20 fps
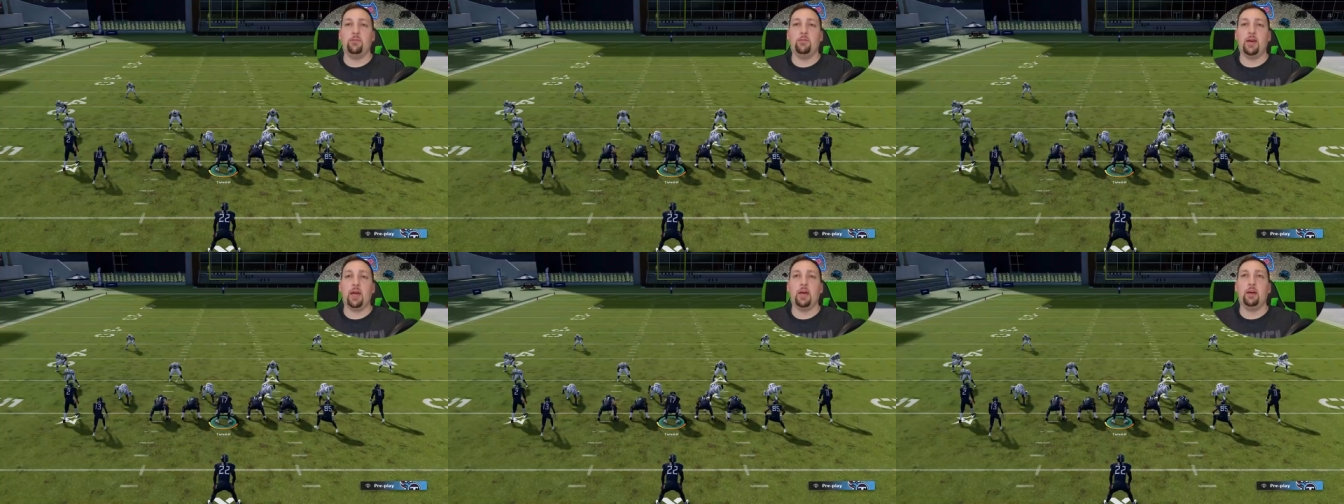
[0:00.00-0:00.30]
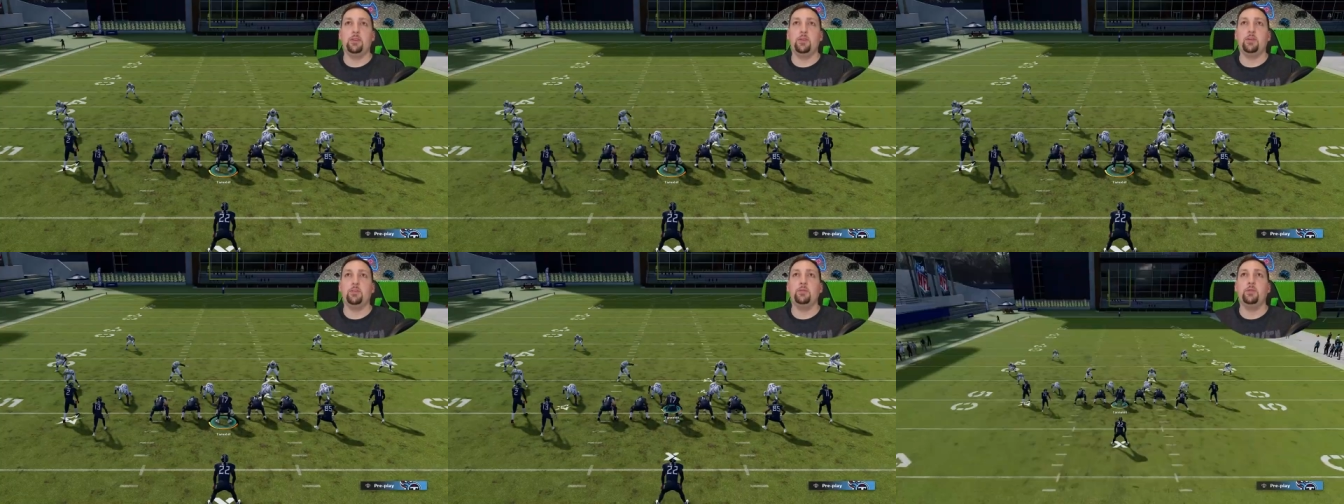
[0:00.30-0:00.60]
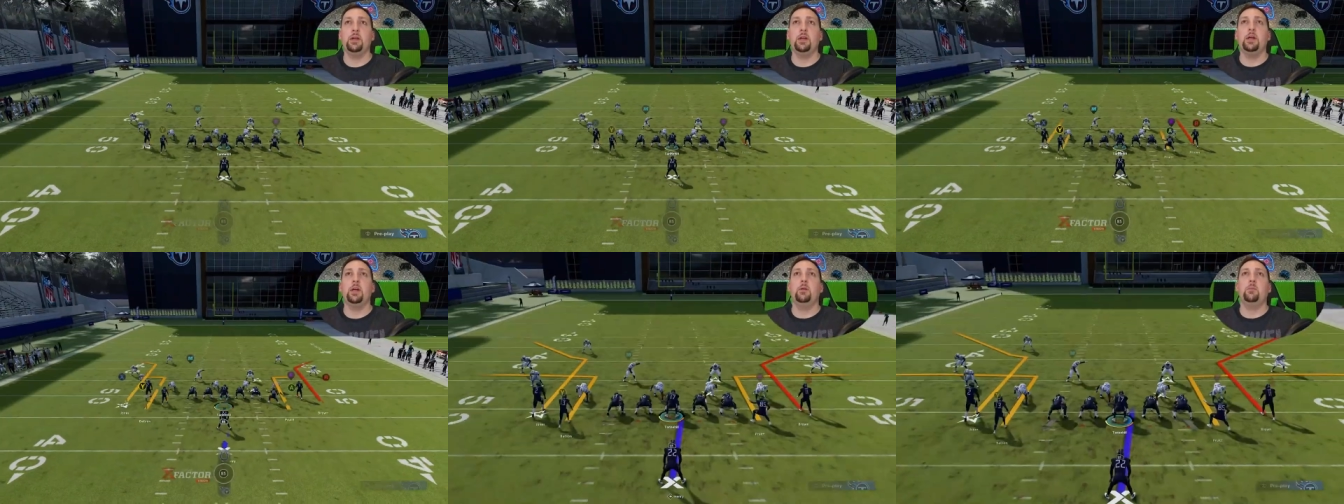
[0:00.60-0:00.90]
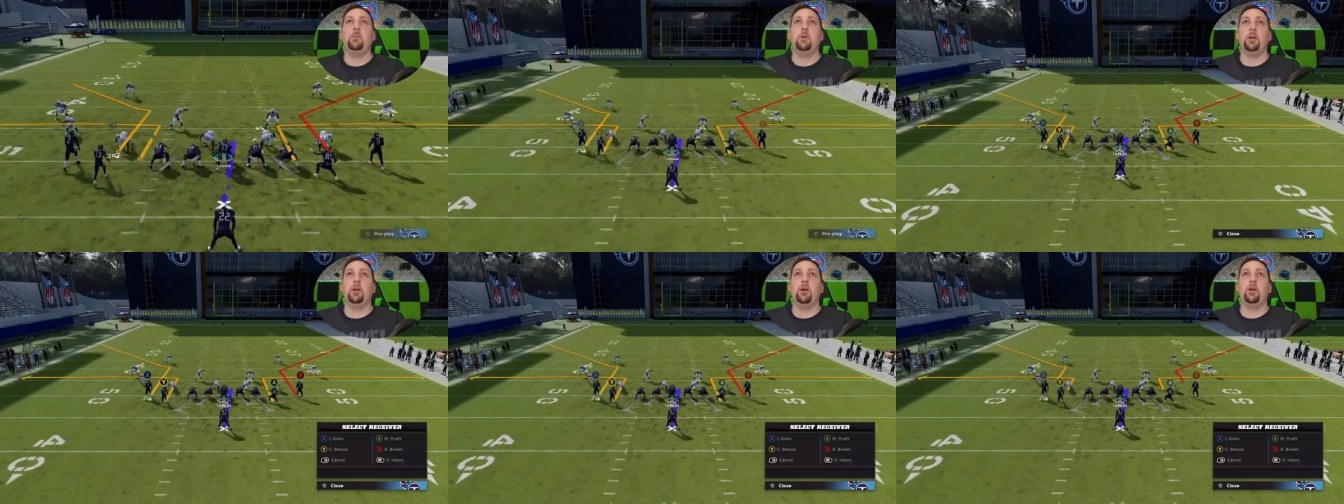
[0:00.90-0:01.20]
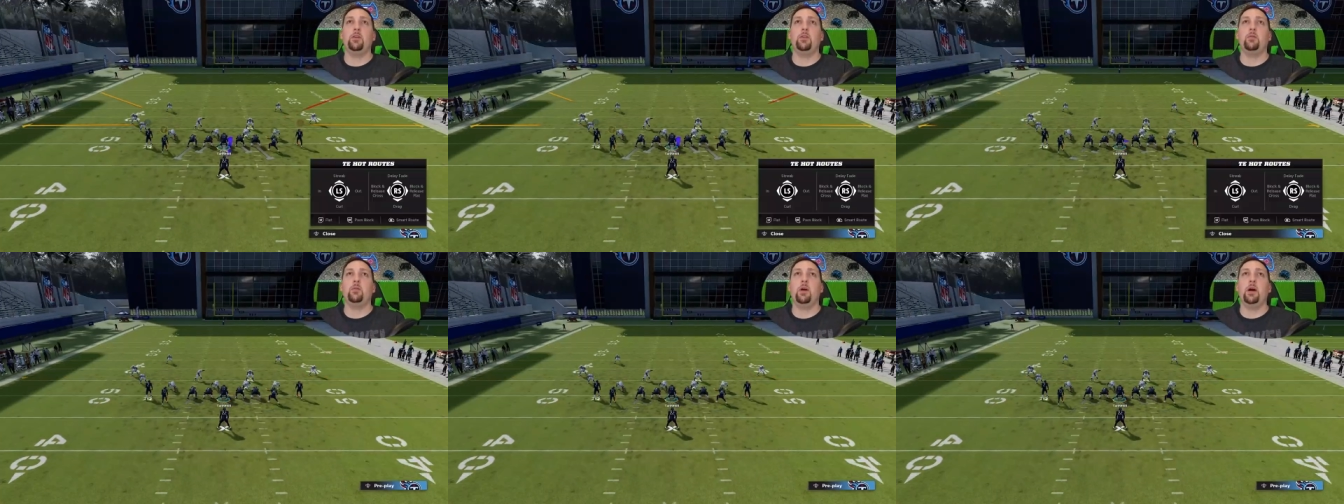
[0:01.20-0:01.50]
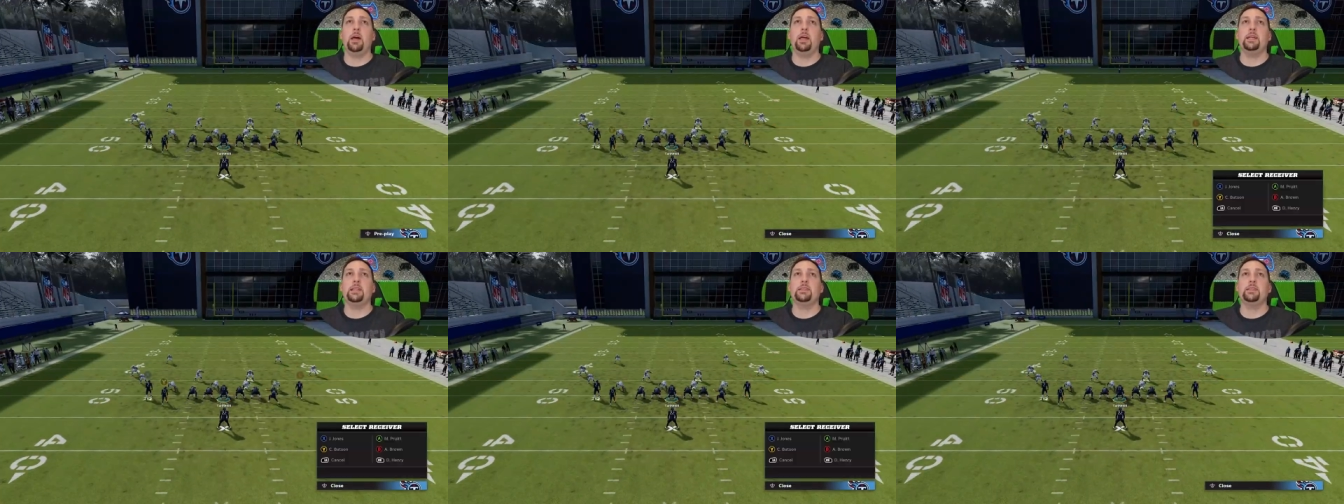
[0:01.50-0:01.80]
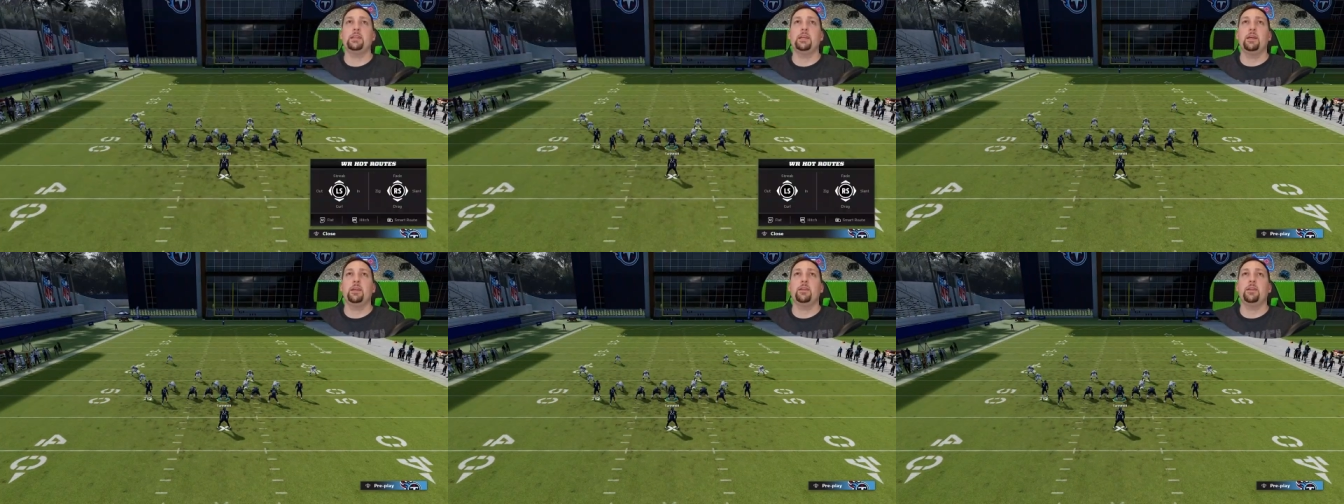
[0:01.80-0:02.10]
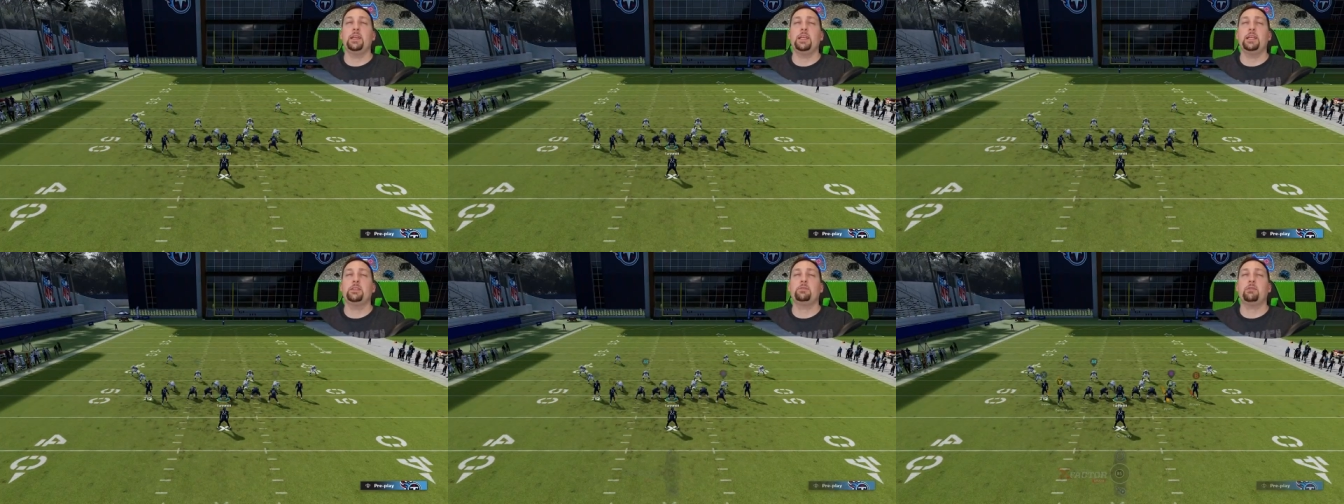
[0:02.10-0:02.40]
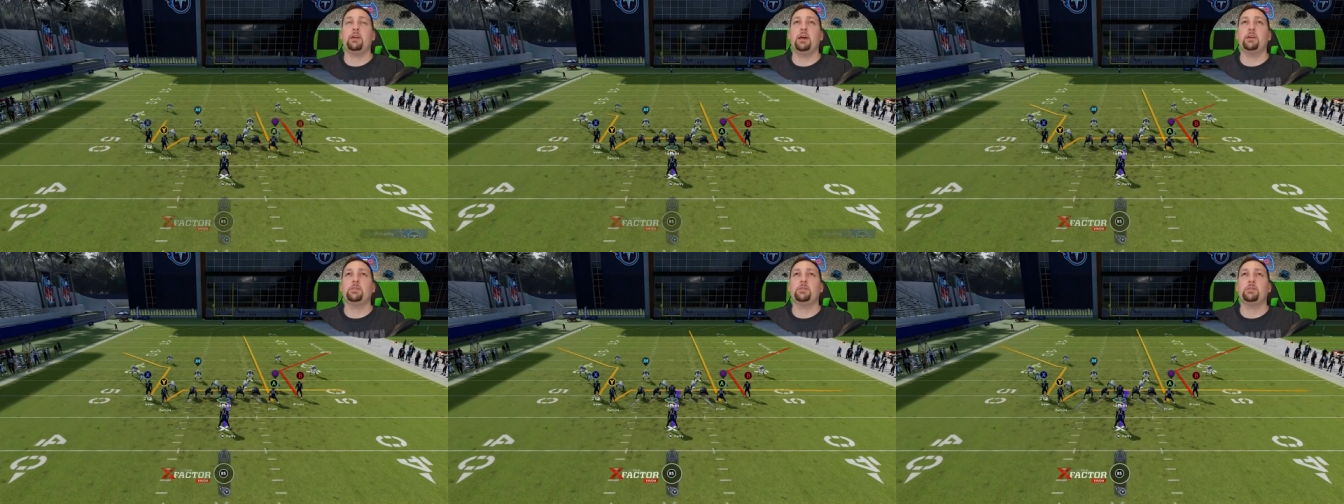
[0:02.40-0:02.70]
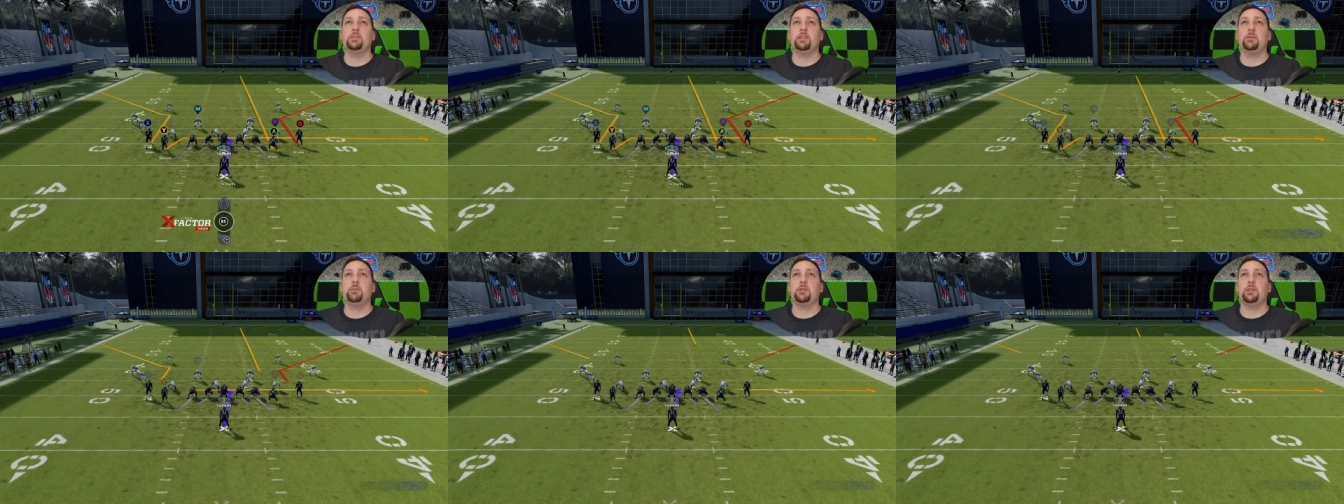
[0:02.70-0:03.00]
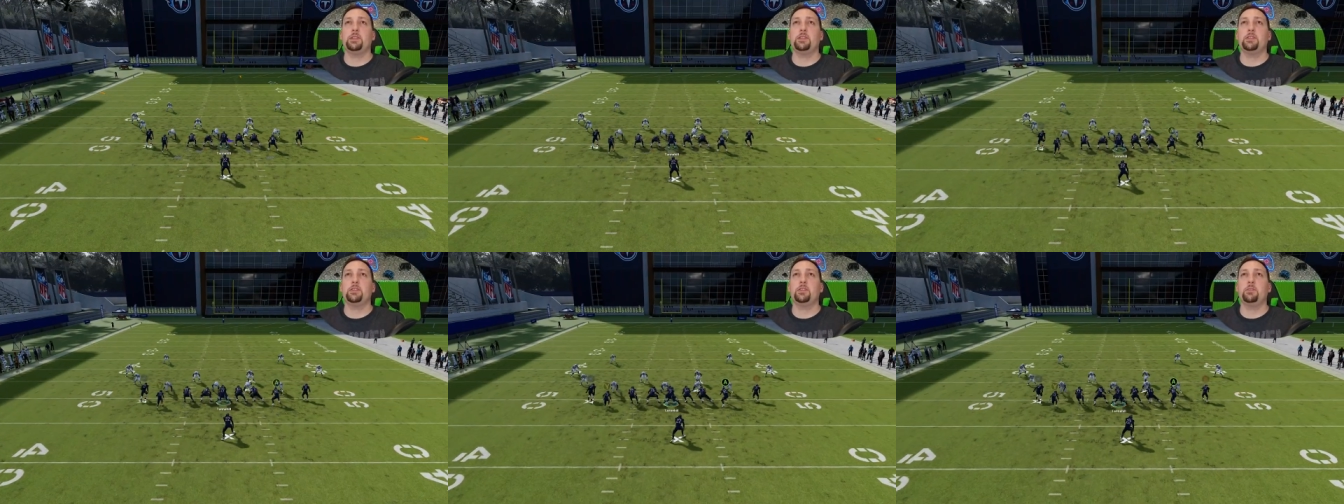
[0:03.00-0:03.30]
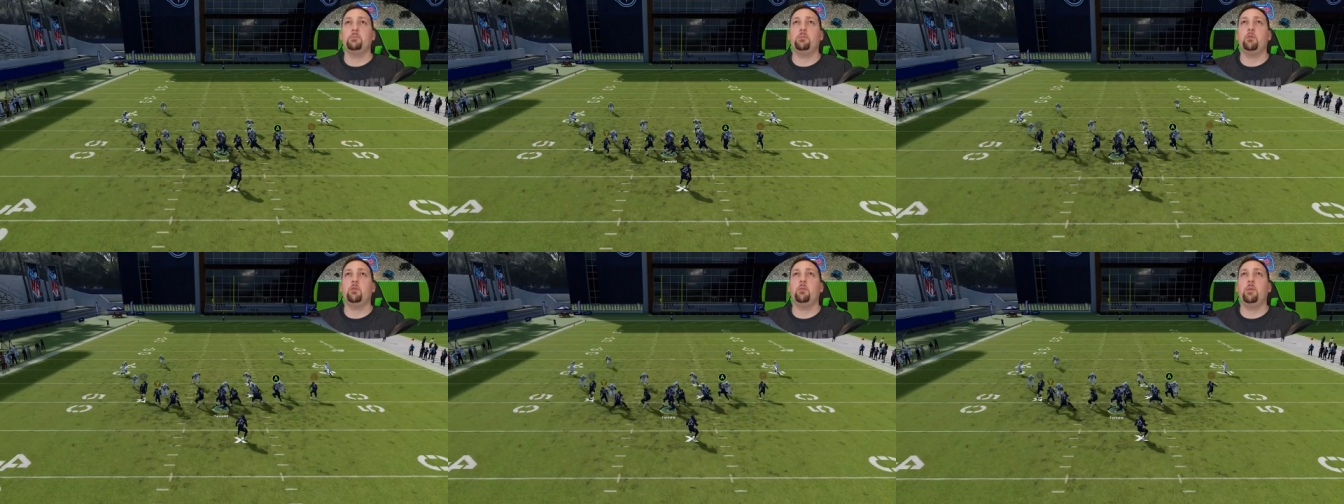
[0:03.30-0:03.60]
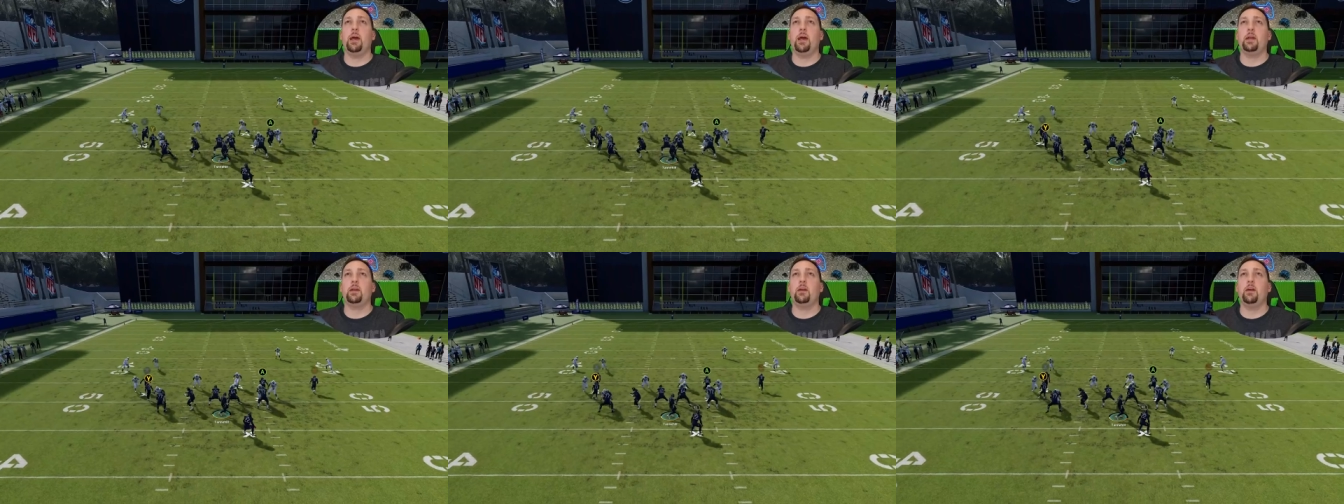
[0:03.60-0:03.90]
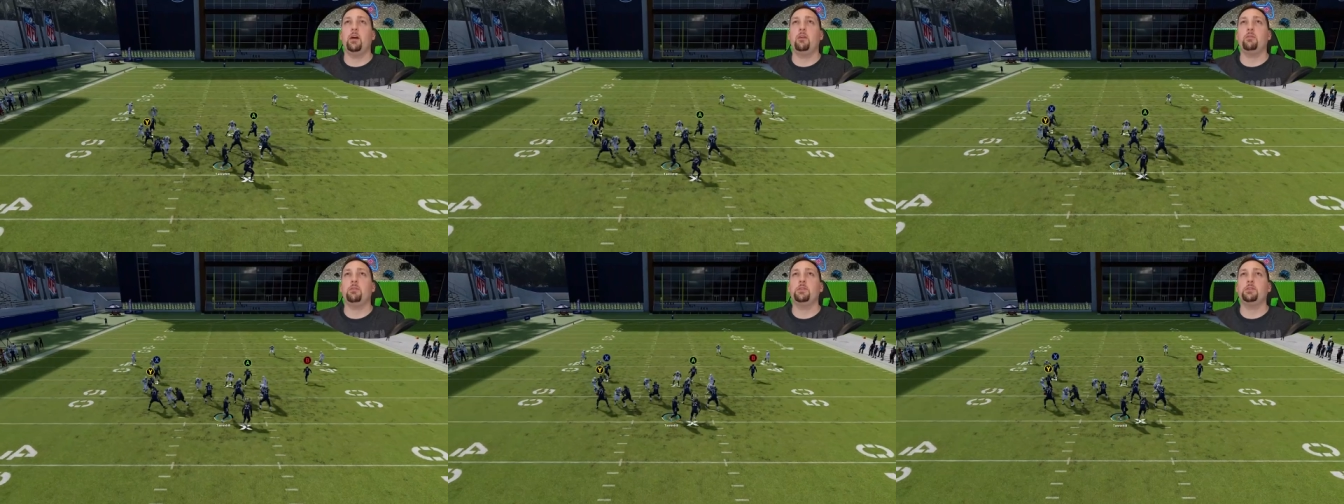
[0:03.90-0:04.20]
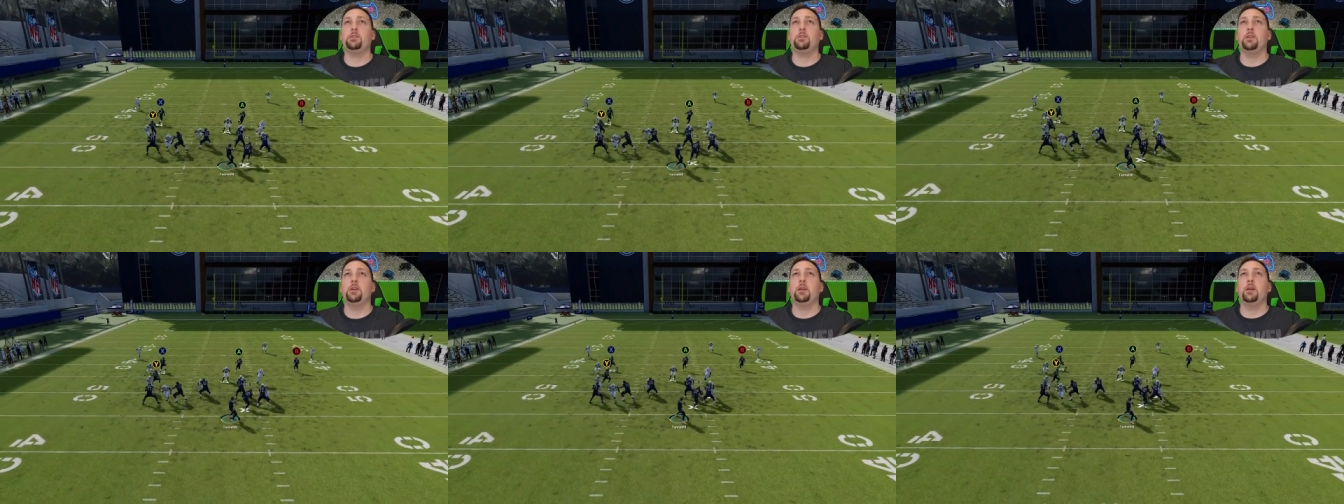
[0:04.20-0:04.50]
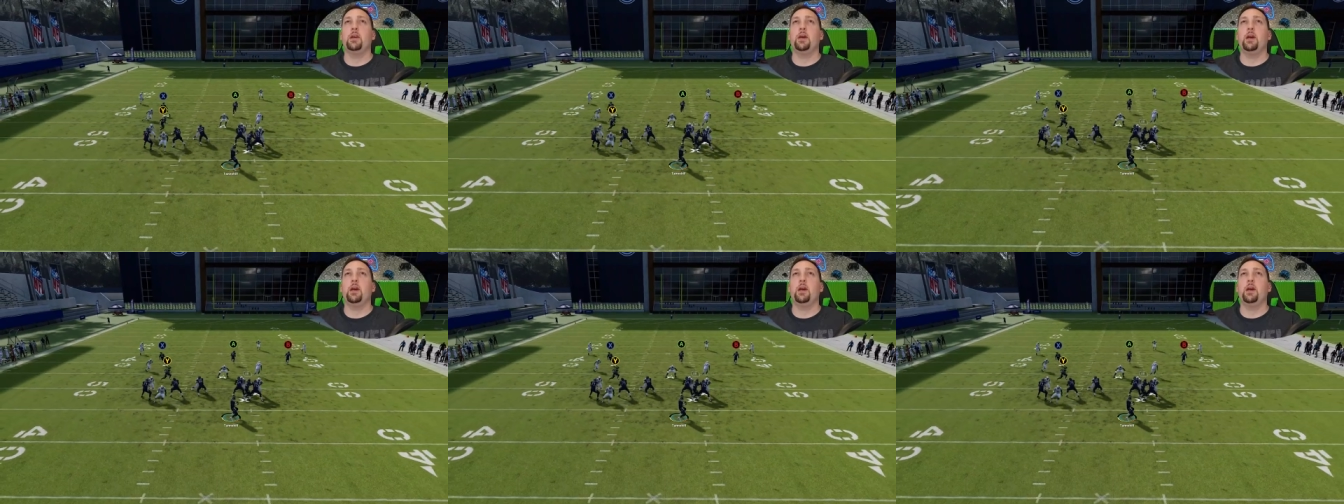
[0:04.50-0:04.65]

have value. But otherwise, these routes are typically just a pullback coverage.